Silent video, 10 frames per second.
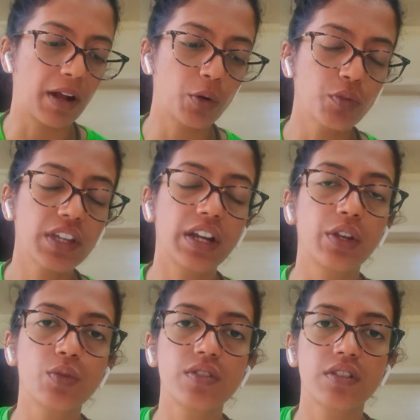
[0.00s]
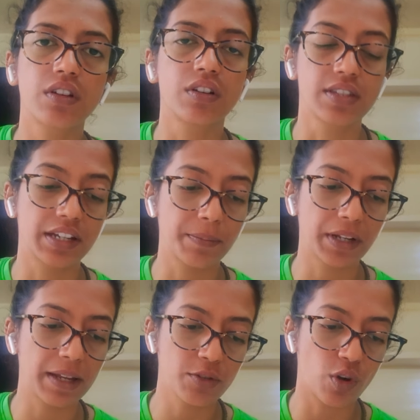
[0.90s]
How do we reduce setup
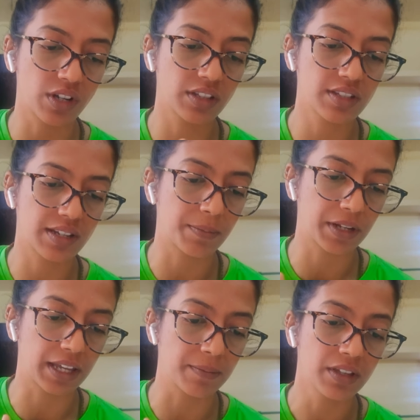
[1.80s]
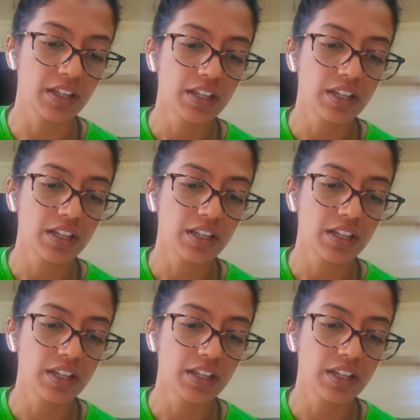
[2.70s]
time, shorten the setup time?